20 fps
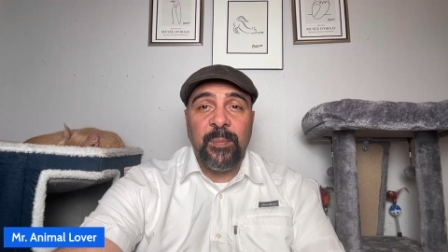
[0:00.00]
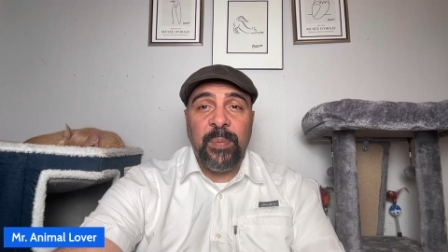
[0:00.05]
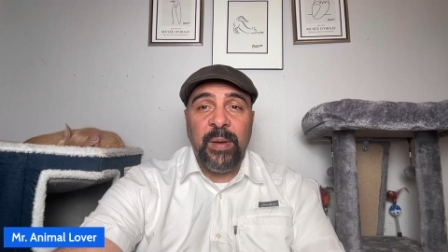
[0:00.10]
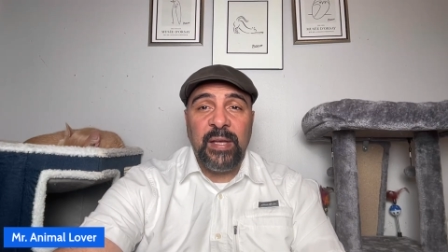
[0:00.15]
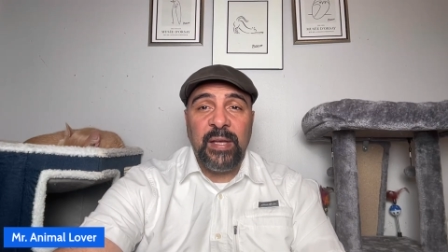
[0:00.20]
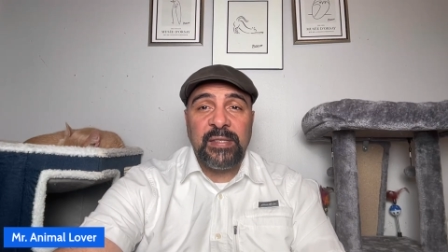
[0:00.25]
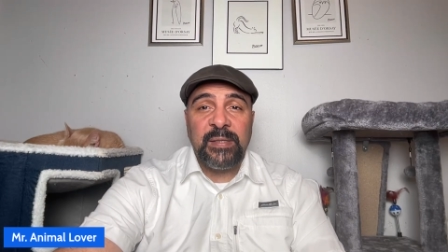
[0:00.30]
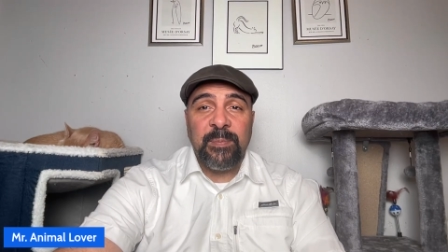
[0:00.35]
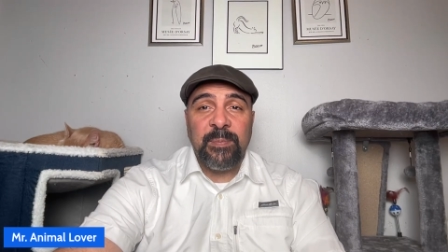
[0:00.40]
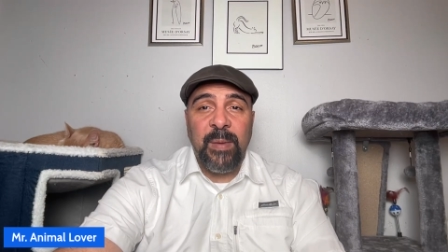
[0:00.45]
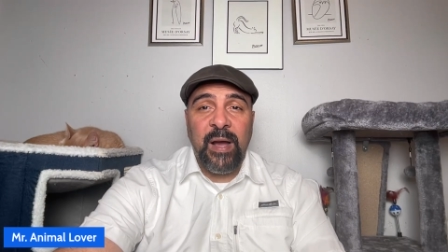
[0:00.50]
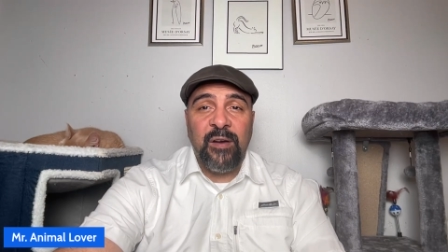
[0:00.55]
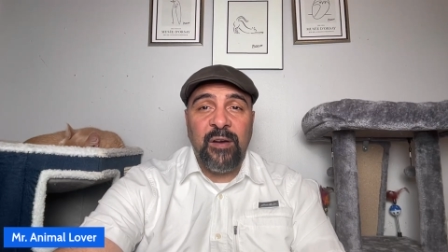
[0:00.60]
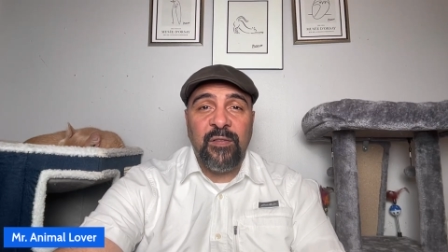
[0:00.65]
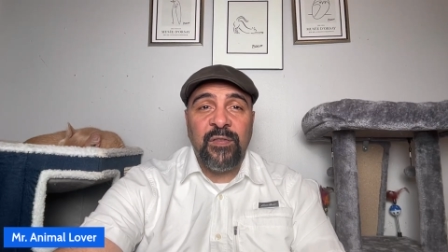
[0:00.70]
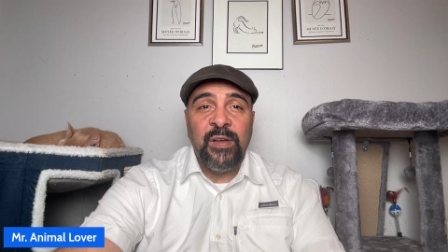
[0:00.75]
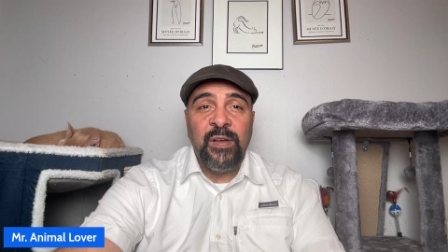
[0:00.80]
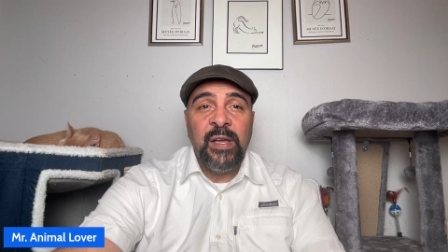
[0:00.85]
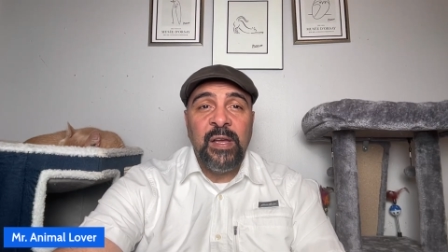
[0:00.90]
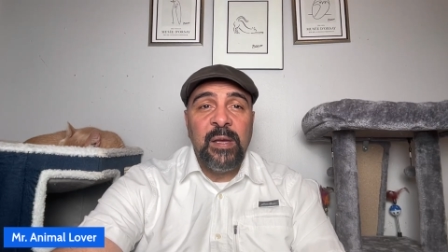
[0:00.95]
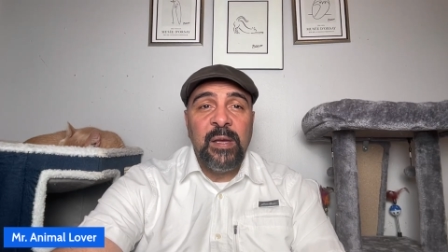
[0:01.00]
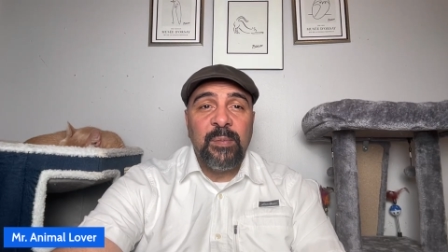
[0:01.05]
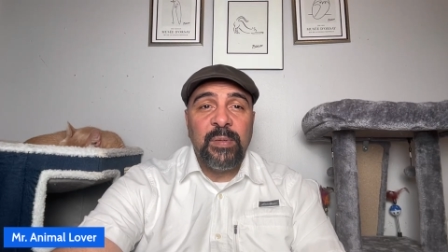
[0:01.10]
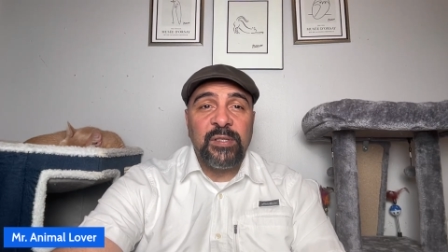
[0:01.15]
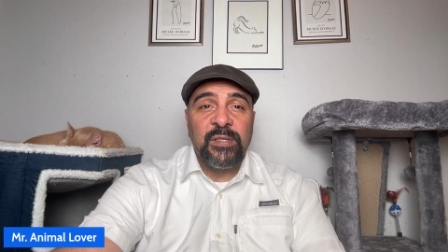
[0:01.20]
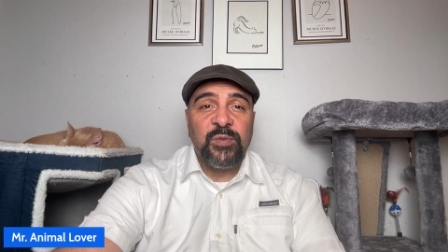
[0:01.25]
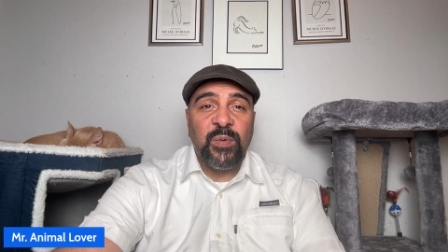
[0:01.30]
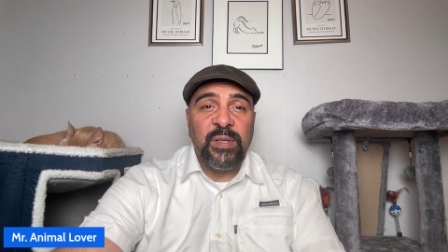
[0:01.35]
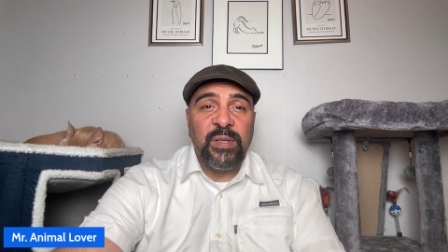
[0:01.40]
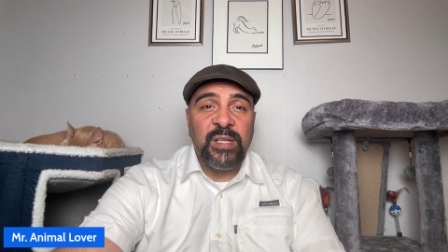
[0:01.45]
pet's mouth
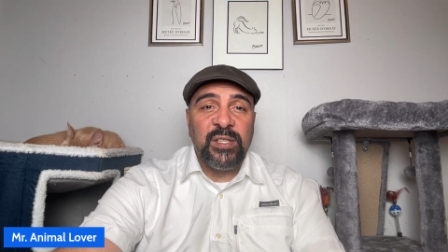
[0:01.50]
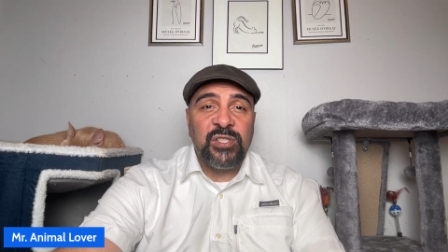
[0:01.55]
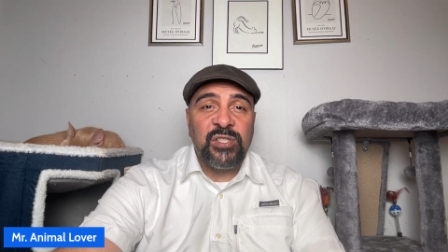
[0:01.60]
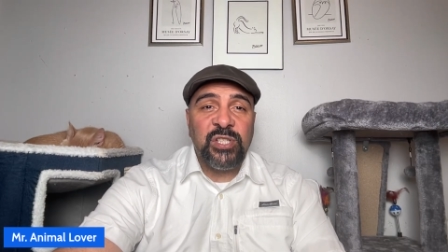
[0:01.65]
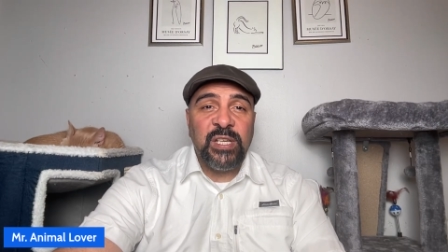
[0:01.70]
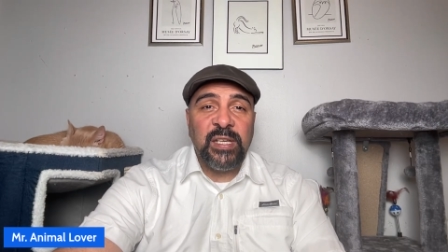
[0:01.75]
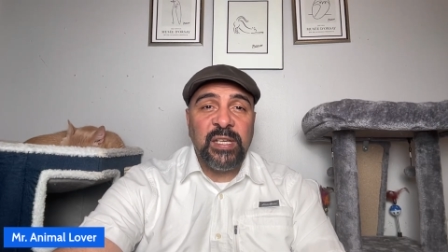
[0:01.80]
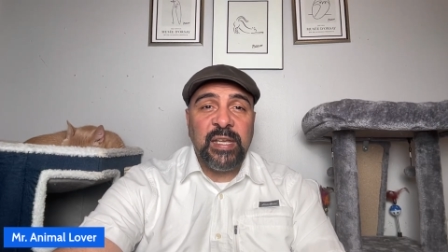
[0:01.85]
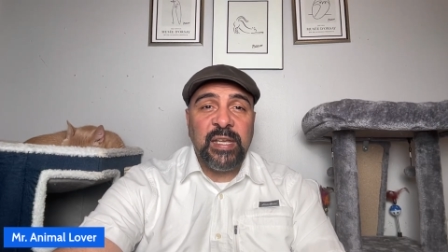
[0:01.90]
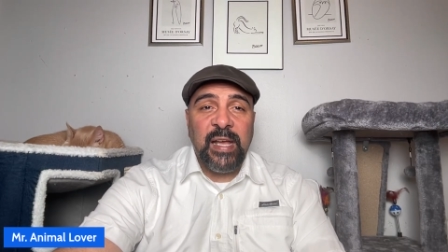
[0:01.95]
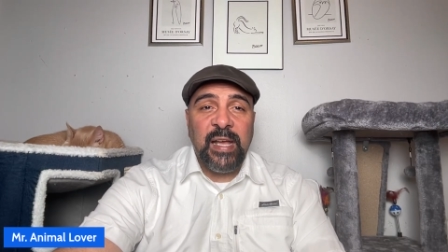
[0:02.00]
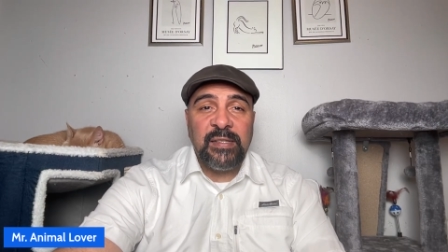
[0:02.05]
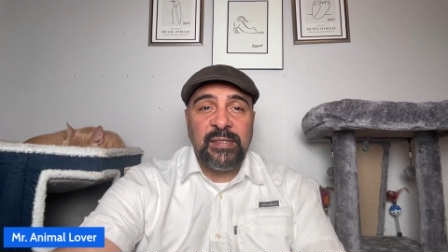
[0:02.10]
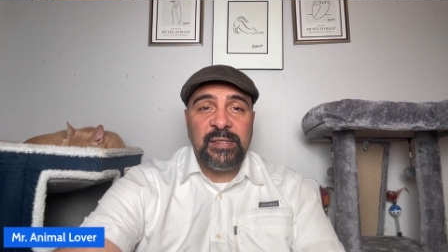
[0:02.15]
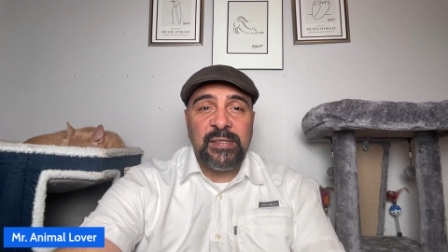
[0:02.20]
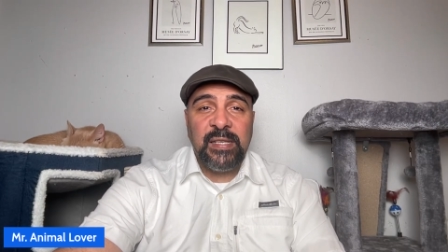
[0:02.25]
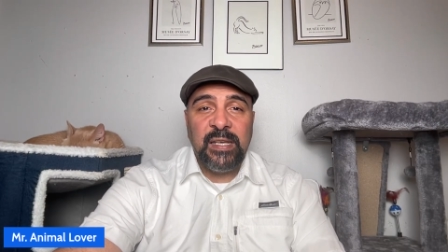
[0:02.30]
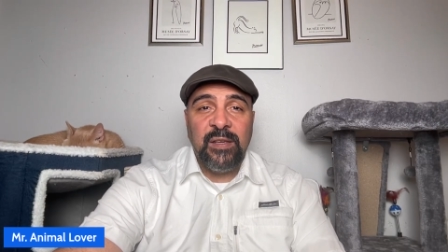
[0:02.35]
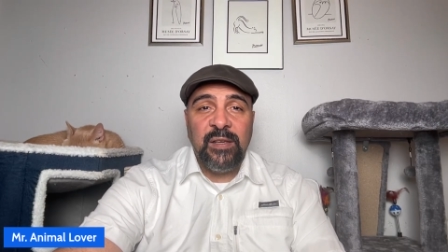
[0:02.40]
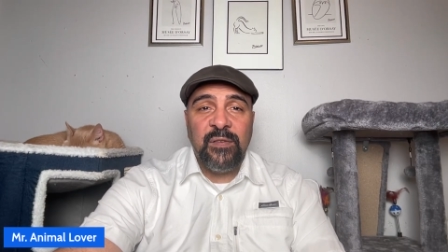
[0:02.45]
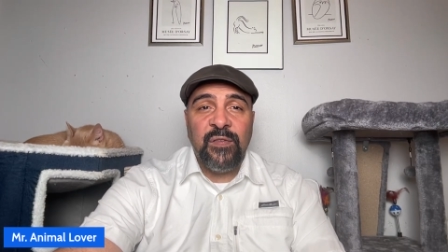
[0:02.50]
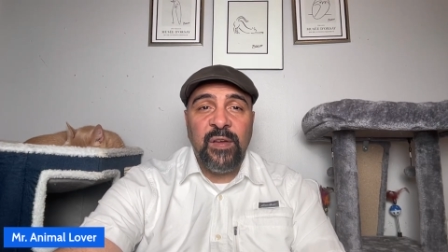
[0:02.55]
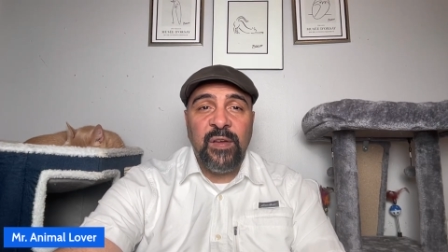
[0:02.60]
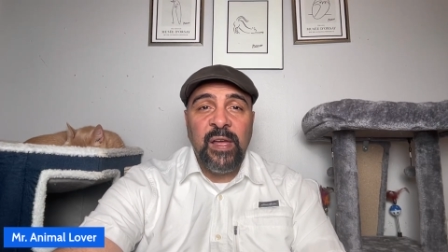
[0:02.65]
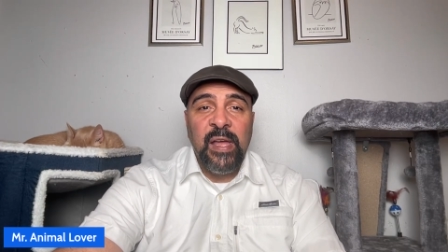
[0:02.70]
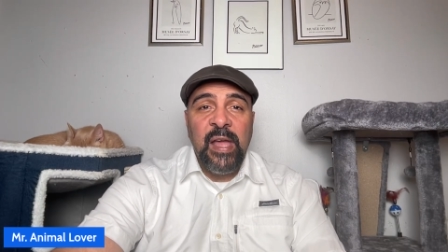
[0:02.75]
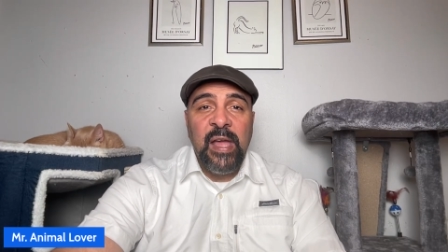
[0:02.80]
between the cheek and teeth.